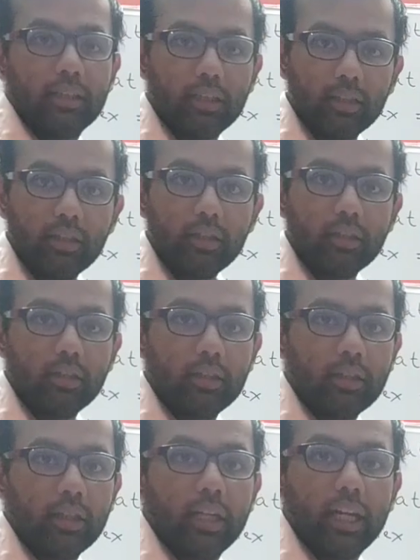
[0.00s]
the
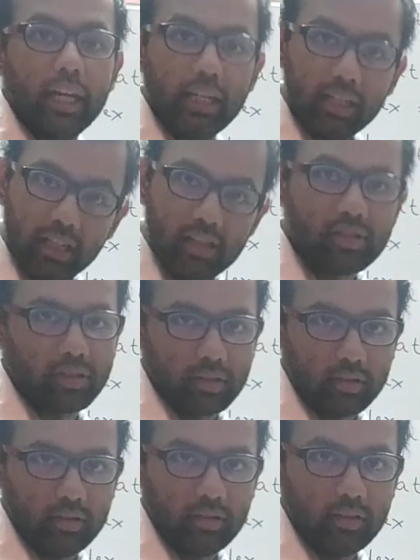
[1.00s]
integer
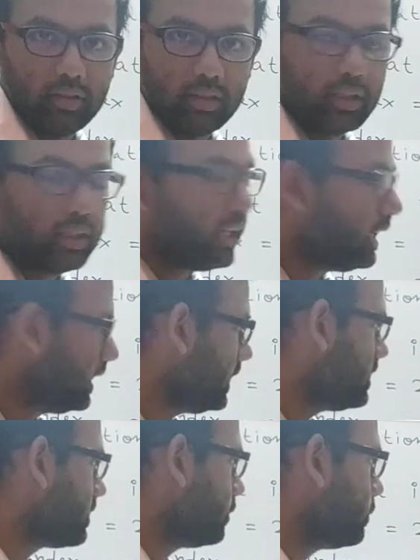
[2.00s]

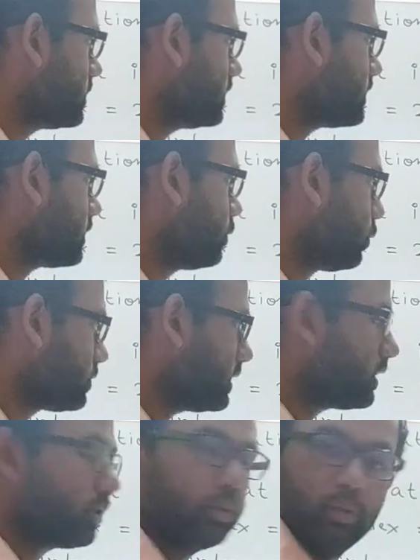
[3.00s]
which is
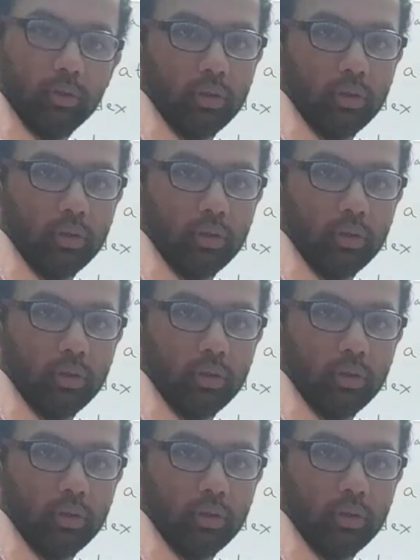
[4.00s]
closest to